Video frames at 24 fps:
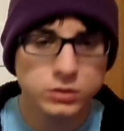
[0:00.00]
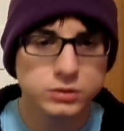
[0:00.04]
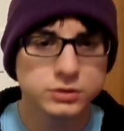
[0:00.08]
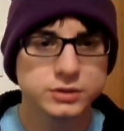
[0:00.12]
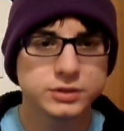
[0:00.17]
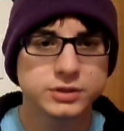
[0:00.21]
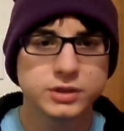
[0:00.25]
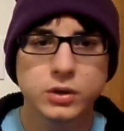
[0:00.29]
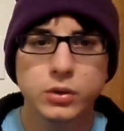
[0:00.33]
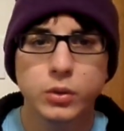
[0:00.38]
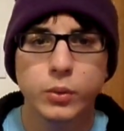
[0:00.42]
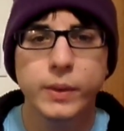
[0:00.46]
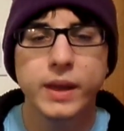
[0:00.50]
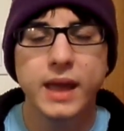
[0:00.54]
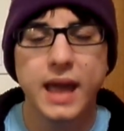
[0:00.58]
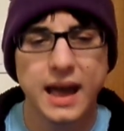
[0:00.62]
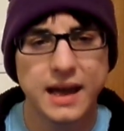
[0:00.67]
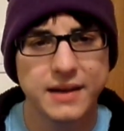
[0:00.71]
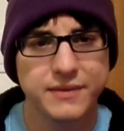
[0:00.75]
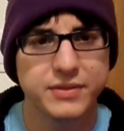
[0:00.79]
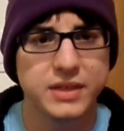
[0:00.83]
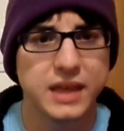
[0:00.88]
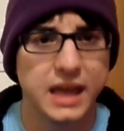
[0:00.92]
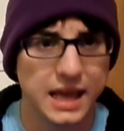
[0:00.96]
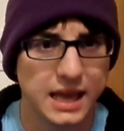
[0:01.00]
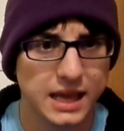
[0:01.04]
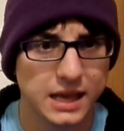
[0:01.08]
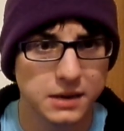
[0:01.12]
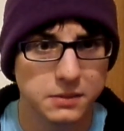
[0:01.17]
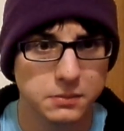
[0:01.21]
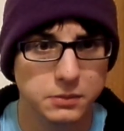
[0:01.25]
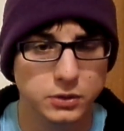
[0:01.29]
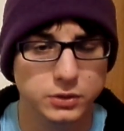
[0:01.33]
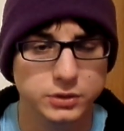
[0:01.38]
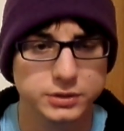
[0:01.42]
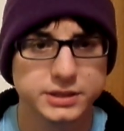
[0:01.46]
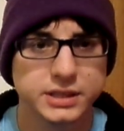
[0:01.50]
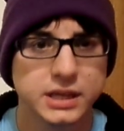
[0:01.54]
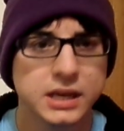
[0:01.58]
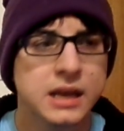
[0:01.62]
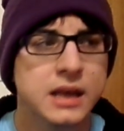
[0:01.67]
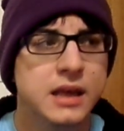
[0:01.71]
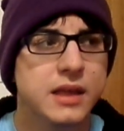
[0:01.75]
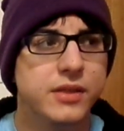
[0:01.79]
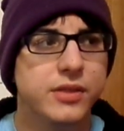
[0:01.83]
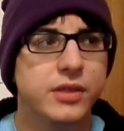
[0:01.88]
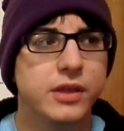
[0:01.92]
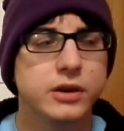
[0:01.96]
So we have the animals.
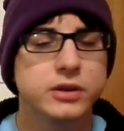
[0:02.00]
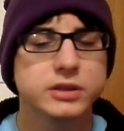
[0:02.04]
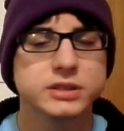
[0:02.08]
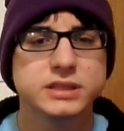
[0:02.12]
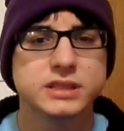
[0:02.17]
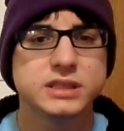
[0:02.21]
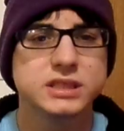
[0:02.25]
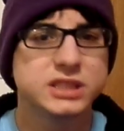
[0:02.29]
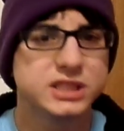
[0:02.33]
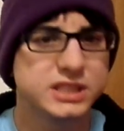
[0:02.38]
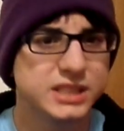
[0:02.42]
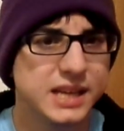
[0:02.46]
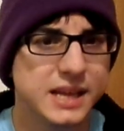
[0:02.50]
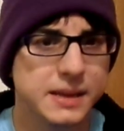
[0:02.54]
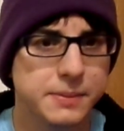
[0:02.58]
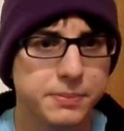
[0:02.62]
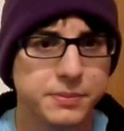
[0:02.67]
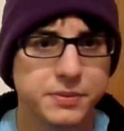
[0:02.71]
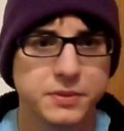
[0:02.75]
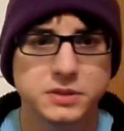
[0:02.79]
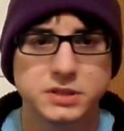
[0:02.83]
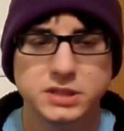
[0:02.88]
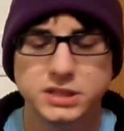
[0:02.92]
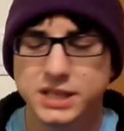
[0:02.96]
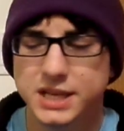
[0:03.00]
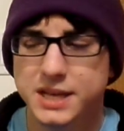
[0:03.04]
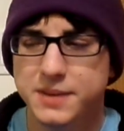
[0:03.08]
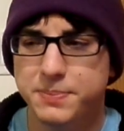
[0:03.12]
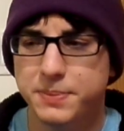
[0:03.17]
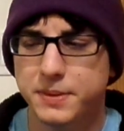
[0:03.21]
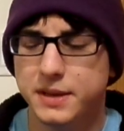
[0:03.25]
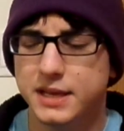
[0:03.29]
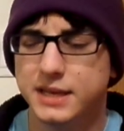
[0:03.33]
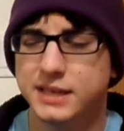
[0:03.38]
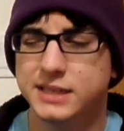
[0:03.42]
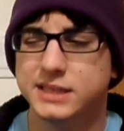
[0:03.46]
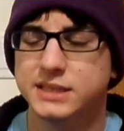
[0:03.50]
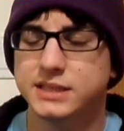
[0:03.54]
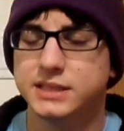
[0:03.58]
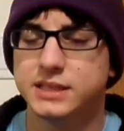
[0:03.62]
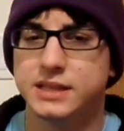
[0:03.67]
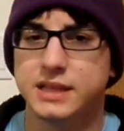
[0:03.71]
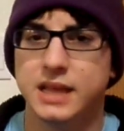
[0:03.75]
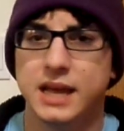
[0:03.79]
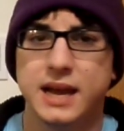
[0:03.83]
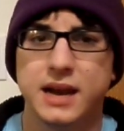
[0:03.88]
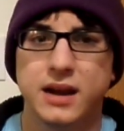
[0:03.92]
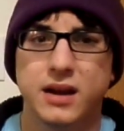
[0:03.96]
There's the sheep. The sheep is
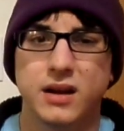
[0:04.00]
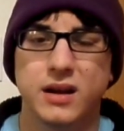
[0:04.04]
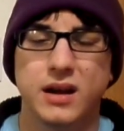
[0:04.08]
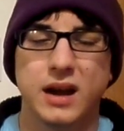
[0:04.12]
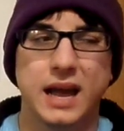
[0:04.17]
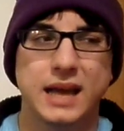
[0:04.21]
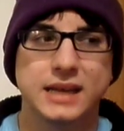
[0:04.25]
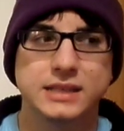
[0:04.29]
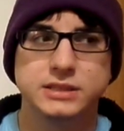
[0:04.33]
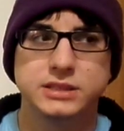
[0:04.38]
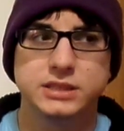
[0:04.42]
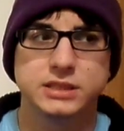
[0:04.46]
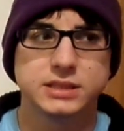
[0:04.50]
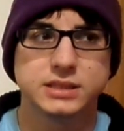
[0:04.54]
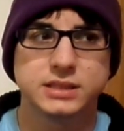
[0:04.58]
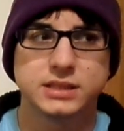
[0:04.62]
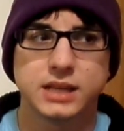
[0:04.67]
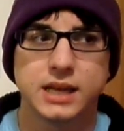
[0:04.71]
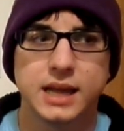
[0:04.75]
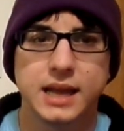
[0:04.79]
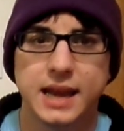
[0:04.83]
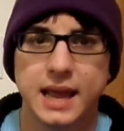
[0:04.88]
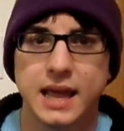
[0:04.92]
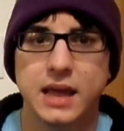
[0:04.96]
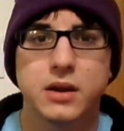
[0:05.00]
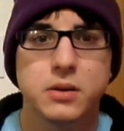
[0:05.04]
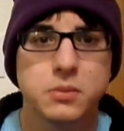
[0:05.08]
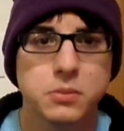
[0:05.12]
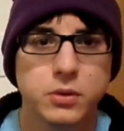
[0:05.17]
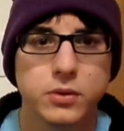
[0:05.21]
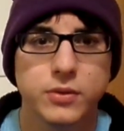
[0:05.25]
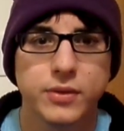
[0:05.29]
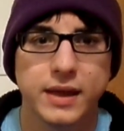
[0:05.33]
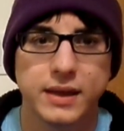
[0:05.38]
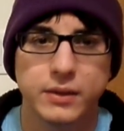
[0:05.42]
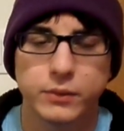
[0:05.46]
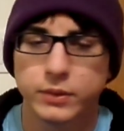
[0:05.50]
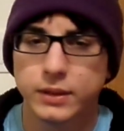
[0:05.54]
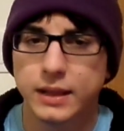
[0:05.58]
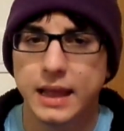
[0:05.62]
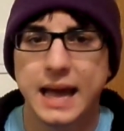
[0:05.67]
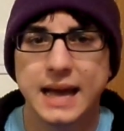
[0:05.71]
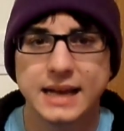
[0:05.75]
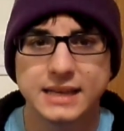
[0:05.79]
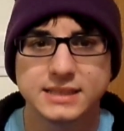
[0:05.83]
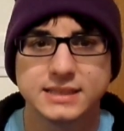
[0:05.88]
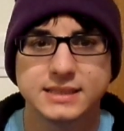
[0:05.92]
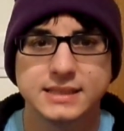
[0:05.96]
there as just an animal that
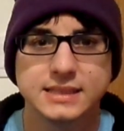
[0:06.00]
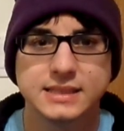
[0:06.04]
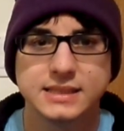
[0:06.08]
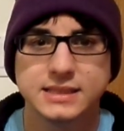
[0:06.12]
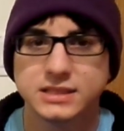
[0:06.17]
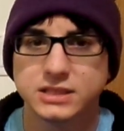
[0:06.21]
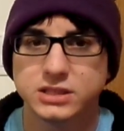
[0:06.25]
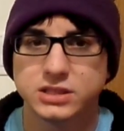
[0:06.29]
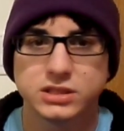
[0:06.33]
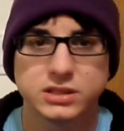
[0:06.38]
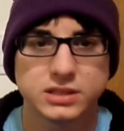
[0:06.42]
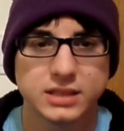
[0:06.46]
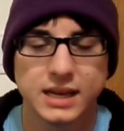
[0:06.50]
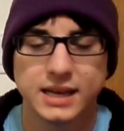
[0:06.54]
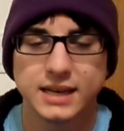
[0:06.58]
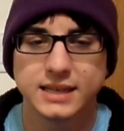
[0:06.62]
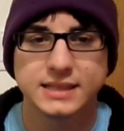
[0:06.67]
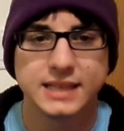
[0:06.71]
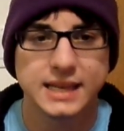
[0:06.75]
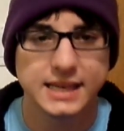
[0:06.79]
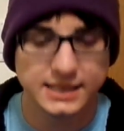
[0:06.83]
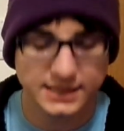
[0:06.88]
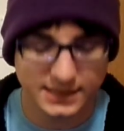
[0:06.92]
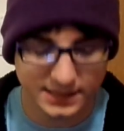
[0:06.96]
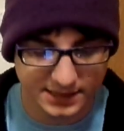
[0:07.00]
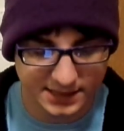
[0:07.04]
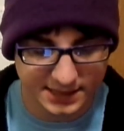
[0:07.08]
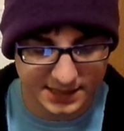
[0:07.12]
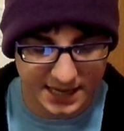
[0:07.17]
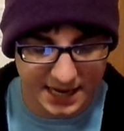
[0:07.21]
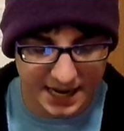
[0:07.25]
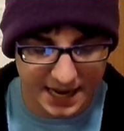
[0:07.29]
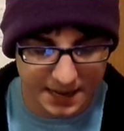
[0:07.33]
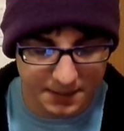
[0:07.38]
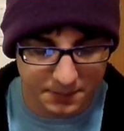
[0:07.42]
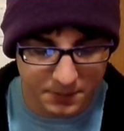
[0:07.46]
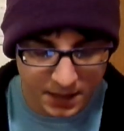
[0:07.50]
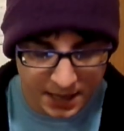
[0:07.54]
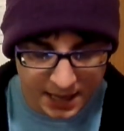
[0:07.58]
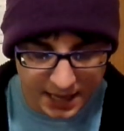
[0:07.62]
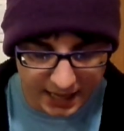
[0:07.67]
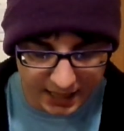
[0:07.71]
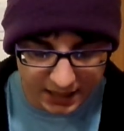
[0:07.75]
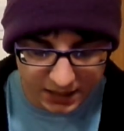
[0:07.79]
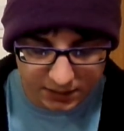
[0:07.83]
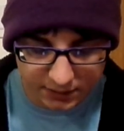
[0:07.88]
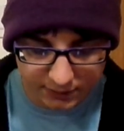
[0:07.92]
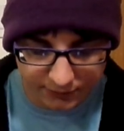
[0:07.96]
relaxes, just kind of takes its time.
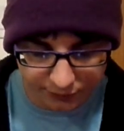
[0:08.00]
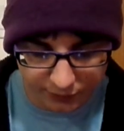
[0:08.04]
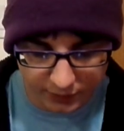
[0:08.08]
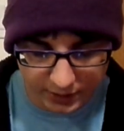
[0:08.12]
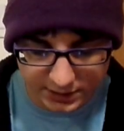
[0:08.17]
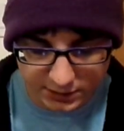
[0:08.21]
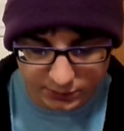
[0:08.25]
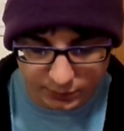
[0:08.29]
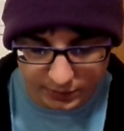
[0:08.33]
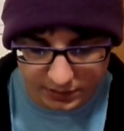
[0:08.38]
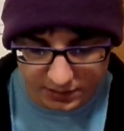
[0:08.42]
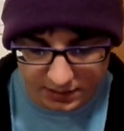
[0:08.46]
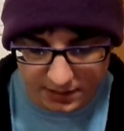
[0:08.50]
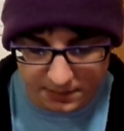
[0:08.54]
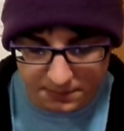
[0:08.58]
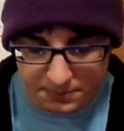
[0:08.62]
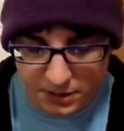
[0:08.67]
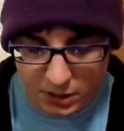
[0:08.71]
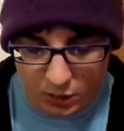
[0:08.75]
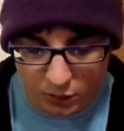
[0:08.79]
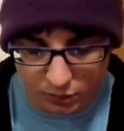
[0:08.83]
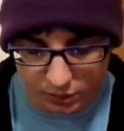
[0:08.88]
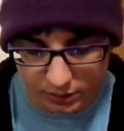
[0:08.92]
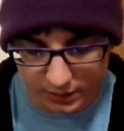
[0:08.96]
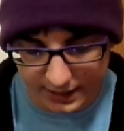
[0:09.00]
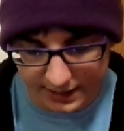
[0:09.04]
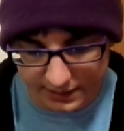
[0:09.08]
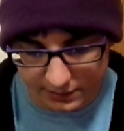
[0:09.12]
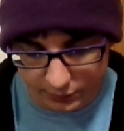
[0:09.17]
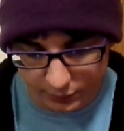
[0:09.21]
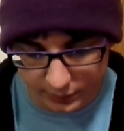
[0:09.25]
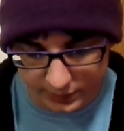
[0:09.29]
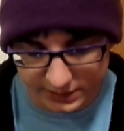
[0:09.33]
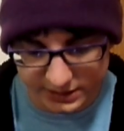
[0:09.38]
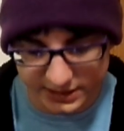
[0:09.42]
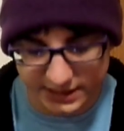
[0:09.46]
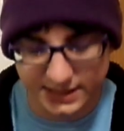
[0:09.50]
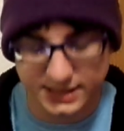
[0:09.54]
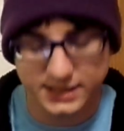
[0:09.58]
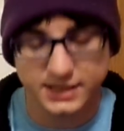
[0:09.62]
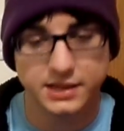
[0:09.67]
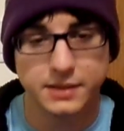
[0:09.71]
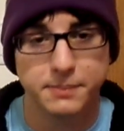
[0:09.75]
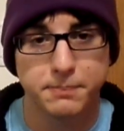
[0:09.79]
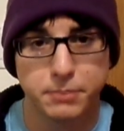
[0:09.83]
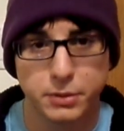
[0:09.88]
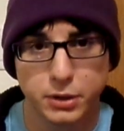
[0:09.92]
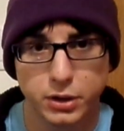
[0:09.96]
It is friends with the piocolet, which is
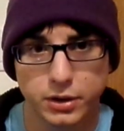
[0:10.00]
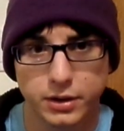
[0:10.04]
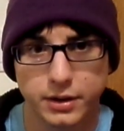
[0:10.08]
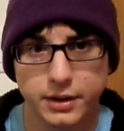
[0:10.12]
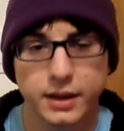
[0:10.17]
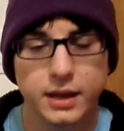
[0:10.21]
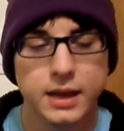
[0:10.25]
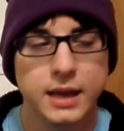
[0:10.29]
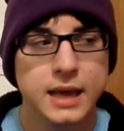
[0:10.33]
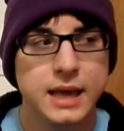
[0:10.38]
the bird.